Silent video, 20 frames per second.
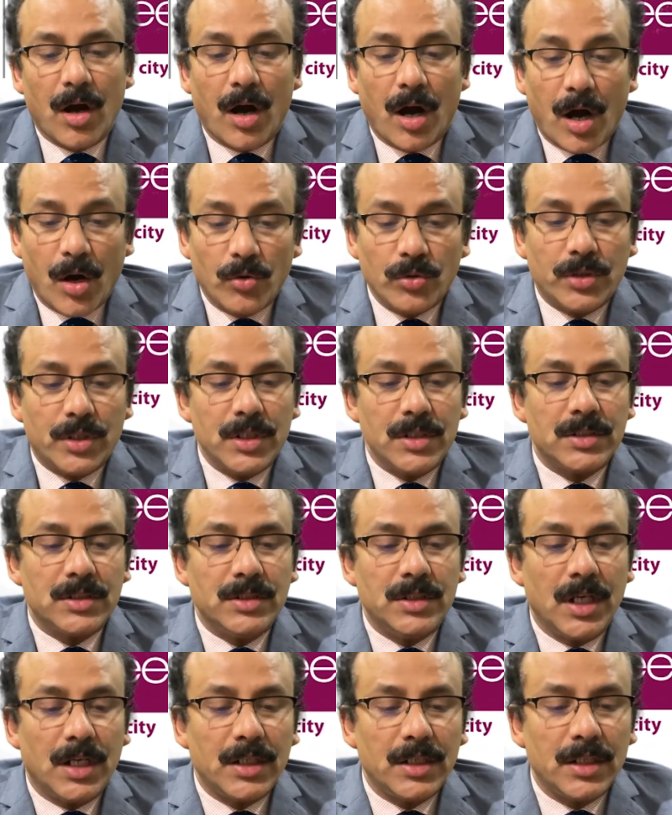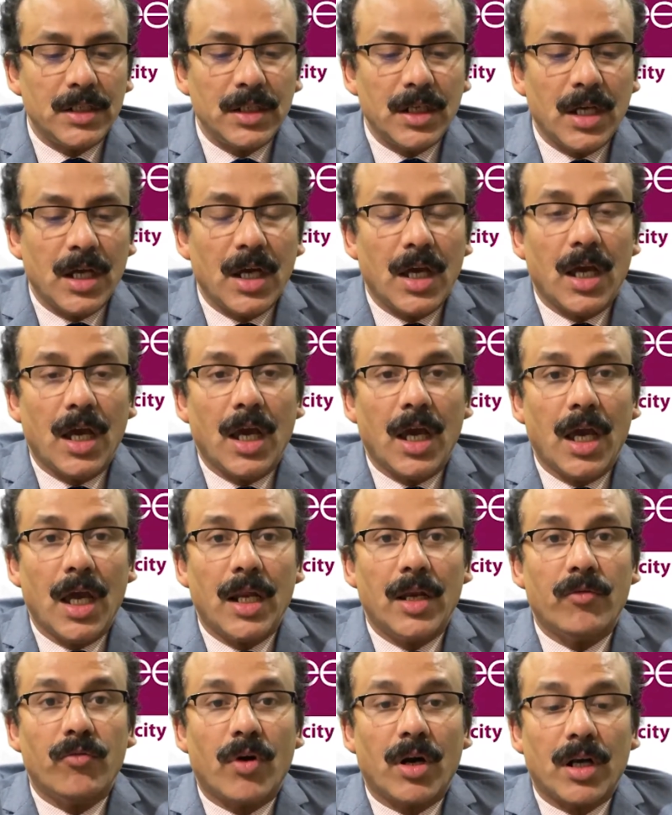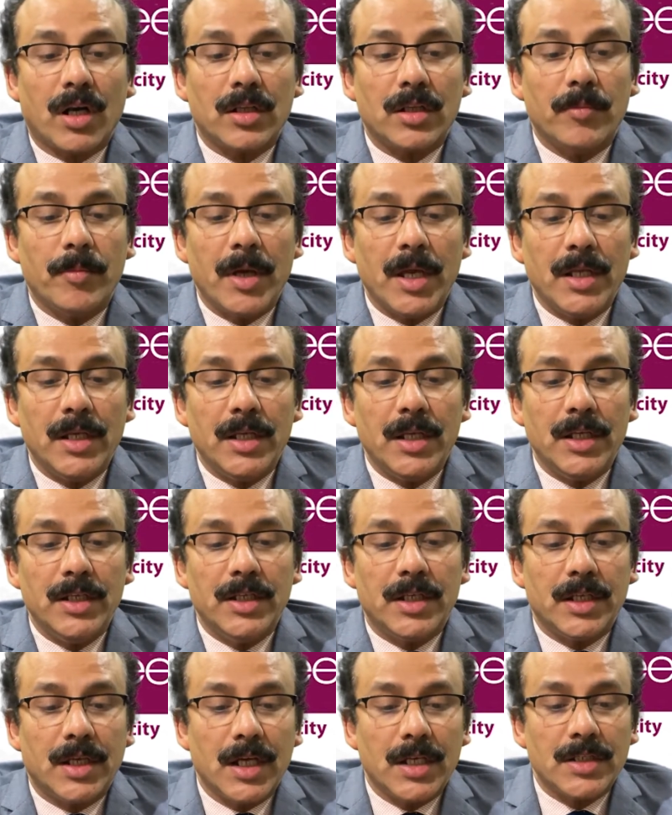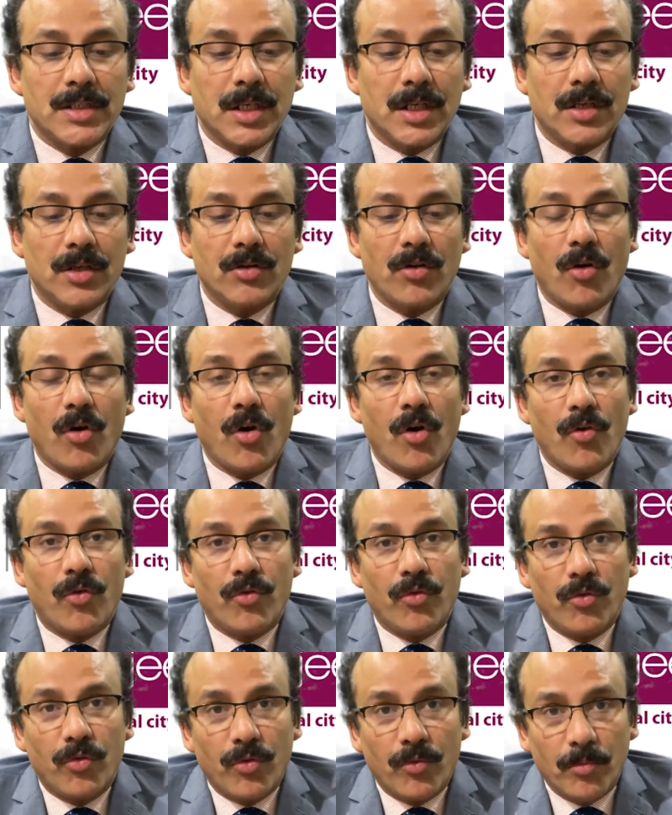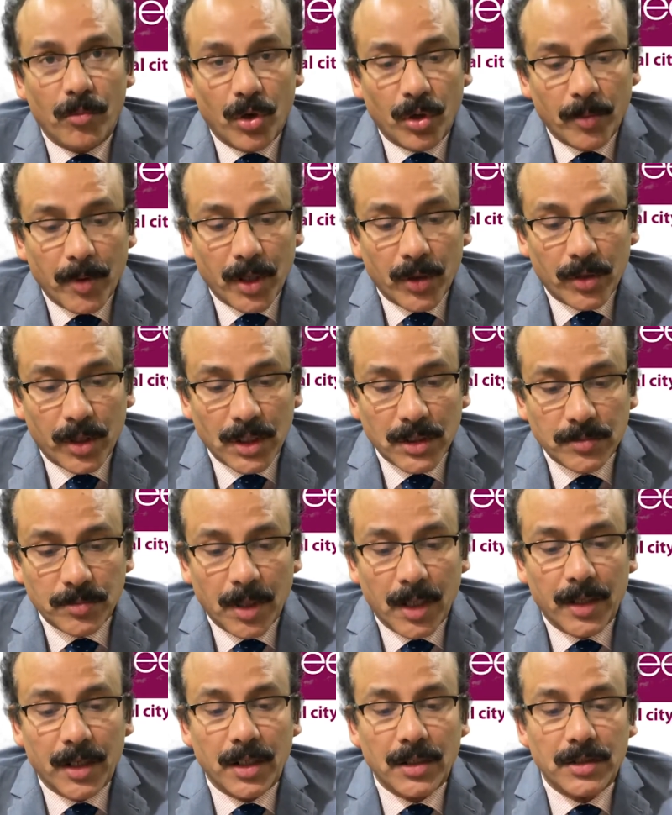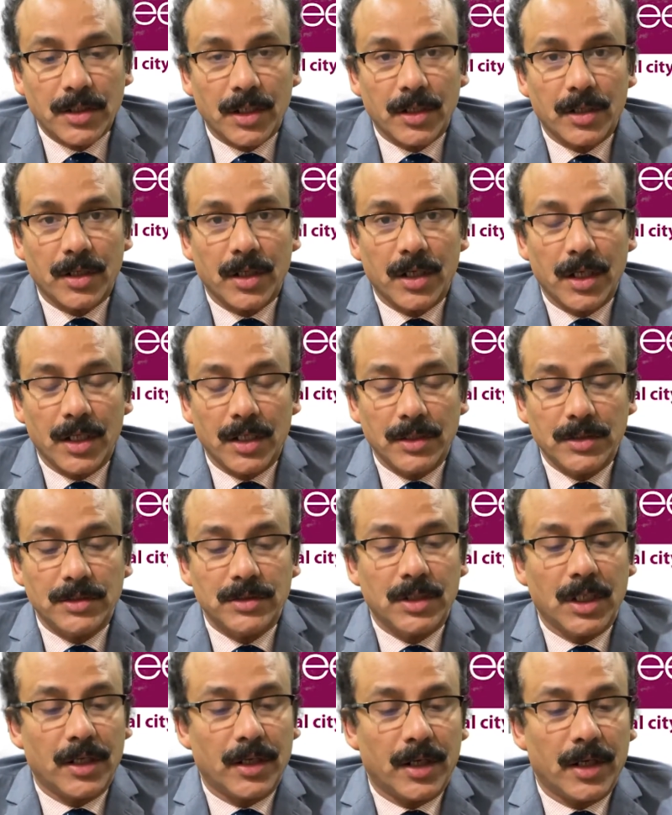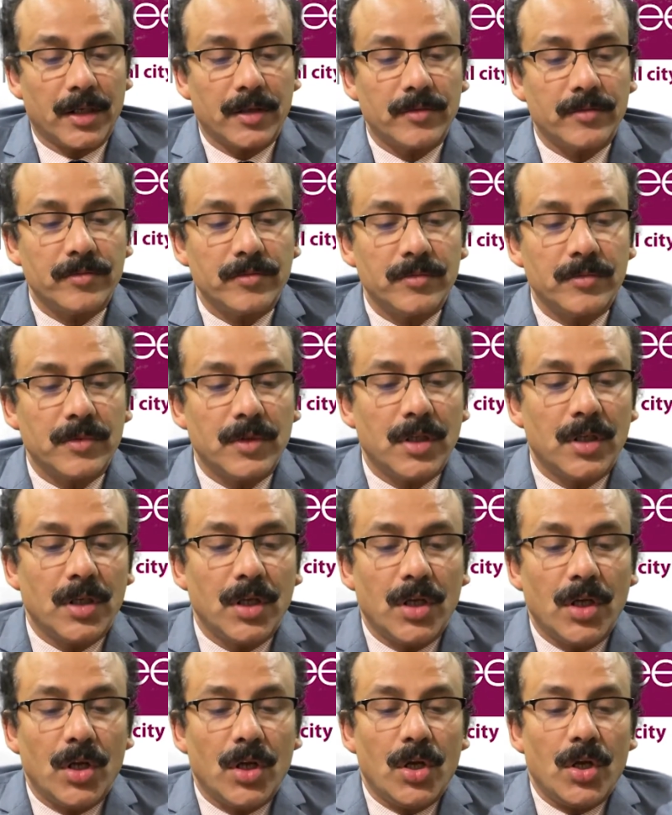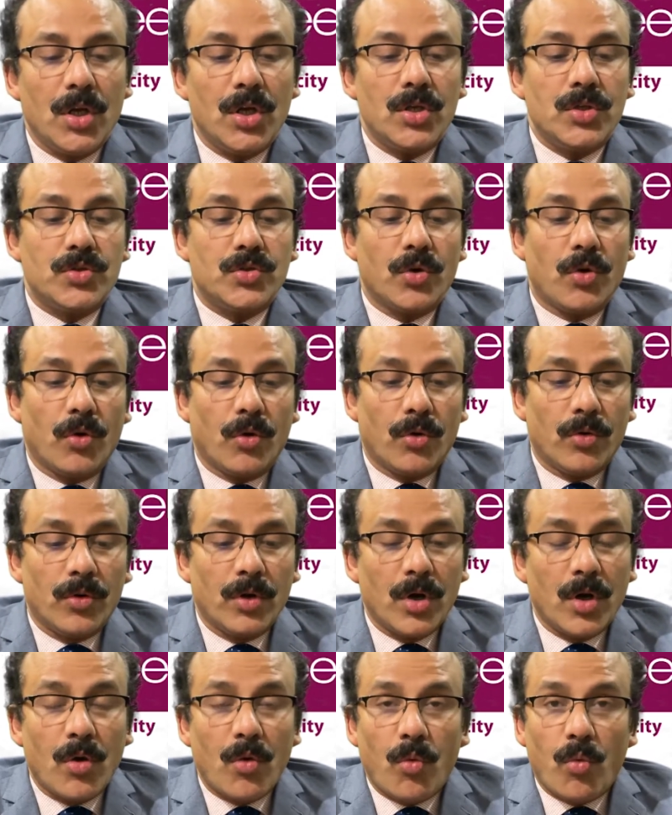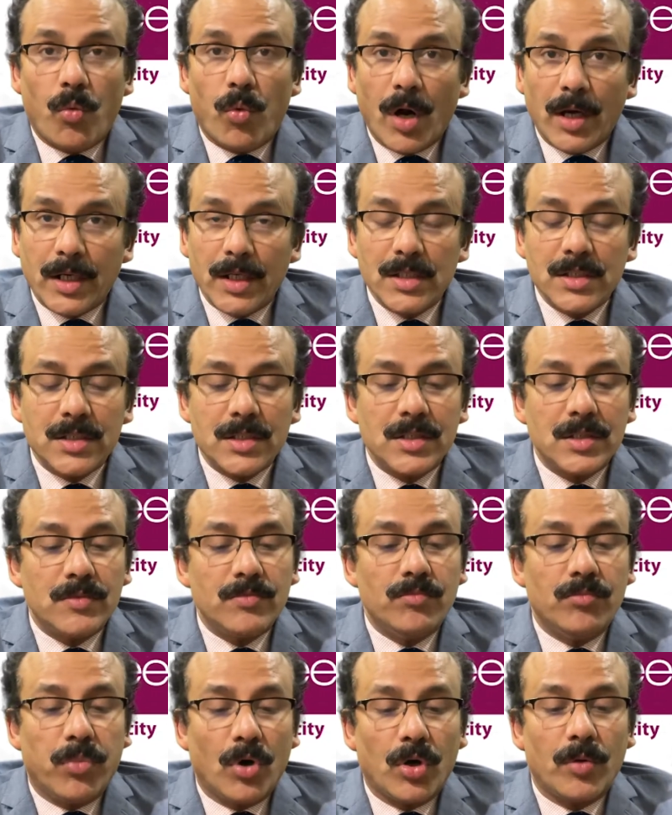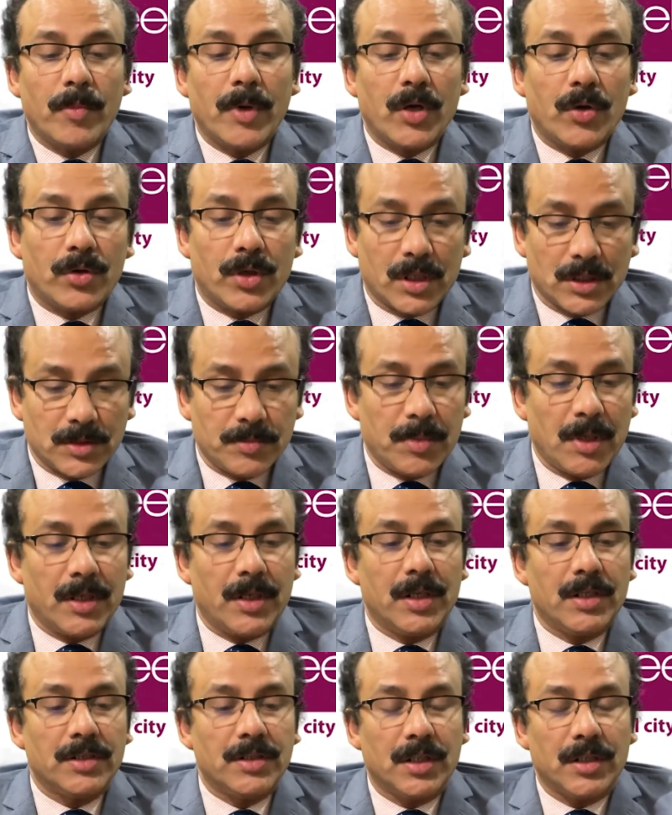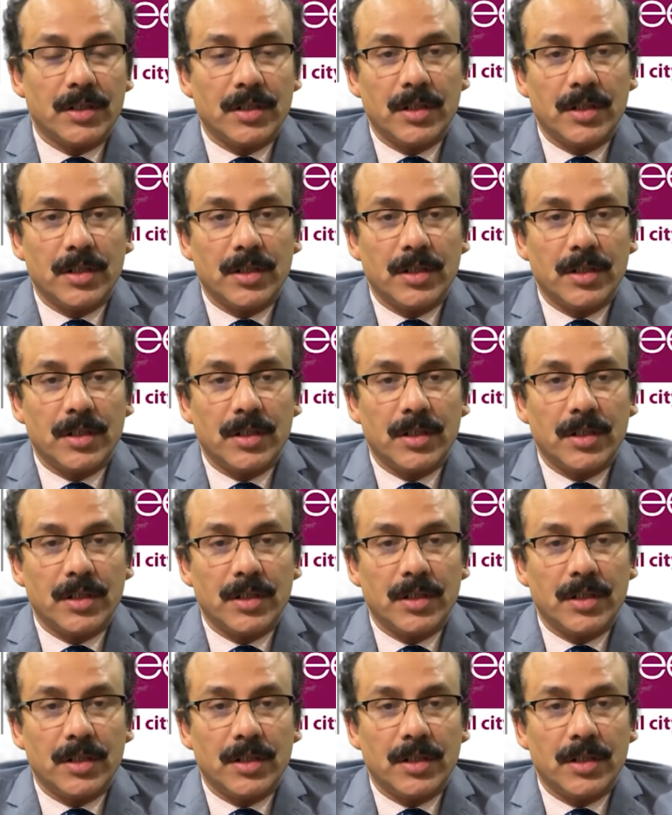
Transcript: how it is done, and what are the main indication of bone marrow transplantation in children. So, what is bone marrow transplantation?